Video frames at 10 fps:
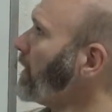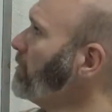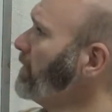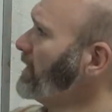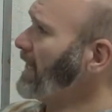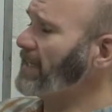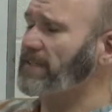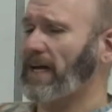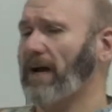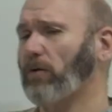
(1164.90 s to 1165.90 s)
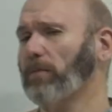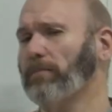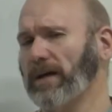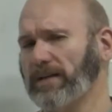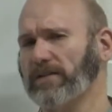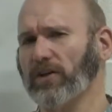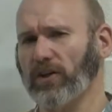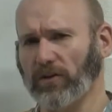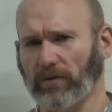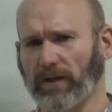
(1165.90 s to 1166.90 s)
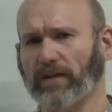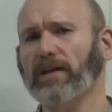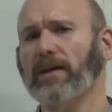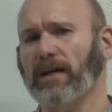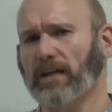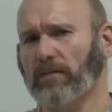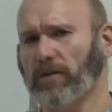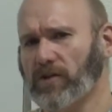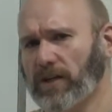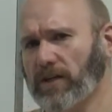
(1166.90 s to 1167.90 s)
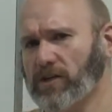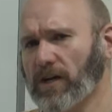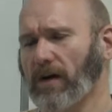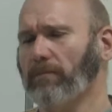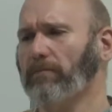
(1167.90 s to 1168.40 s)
But that is our base unit in the machine shop.